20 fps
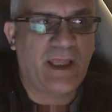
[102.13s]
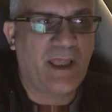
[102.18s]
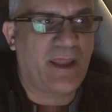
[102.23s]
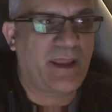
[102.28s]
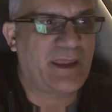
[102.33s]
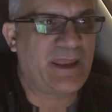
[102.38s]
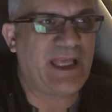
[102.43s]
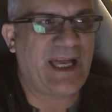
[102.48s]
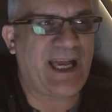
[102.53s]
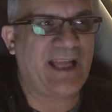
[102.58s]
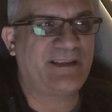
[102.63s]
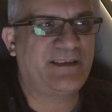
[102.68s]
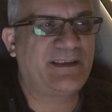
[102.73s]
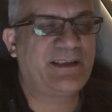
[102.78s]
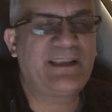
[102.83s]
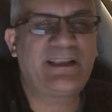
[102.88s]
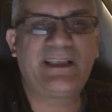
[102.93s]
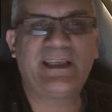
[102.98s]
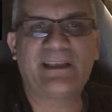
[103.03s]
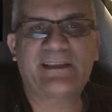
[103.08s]
that
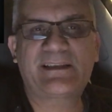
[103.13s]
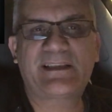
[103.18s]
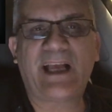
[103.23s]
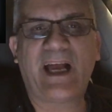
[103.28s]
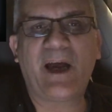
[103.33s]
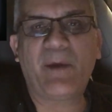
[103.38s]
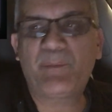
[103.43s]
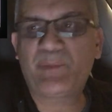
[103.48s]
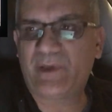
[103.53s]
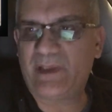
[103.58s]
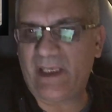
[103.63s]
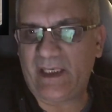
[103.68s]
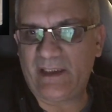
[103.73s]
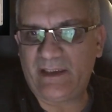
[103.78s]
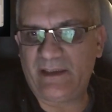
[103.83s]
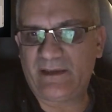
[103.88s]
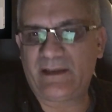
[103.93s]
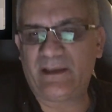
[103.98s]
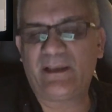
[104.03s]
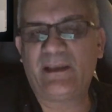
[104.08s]
gets
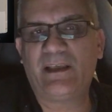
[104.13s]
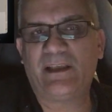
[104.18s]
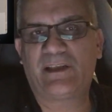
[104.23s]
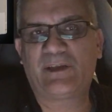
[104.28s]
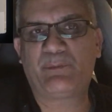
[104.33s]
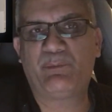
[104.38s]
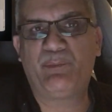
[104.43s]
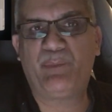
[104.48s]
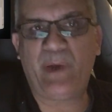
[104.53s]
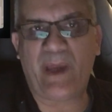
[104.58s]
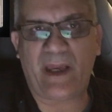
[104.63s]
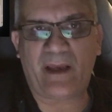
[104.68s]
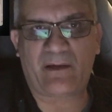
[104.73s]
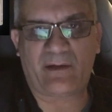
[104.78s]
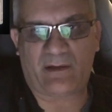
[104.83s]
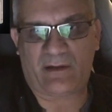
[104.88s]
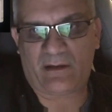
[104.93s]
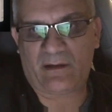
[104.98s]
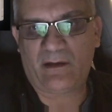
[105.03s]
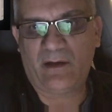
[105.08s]
updated and gets
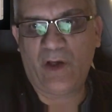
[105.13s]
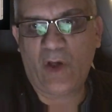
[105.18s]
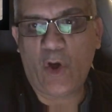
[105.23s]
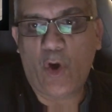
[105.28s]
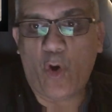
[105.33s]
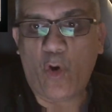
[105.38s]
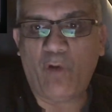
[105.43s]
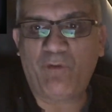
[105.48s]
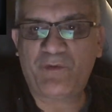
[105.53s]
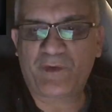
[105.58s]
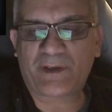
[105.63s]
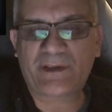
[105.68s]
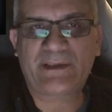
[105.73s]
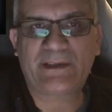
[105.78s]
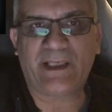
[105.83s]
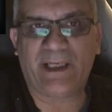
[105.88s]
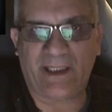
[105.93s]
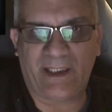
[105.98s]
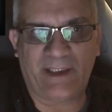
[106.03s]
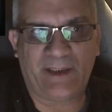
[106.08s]
better over
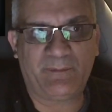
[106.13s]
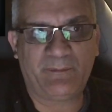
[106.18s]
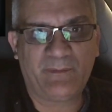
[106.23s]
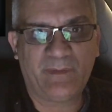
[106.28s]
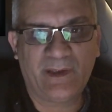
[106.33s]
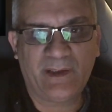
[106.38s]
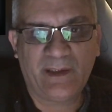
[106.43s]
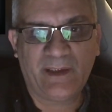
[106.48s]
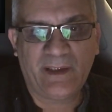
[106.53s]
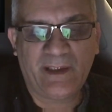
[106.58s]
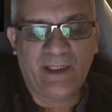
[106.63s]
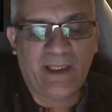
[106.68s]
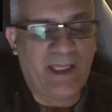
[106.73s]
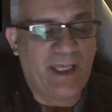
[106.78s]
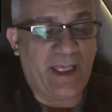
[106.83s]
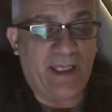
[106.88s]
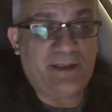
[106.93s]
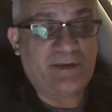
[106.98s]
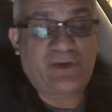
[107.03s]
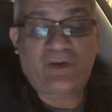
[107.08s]
time,
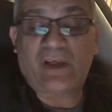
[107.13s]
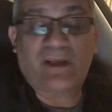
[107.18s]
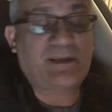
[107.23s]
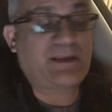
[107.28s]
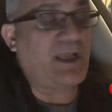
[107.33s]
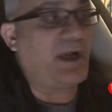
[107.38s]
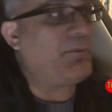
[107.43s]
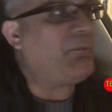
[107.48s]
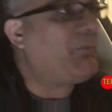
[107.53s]
it's just a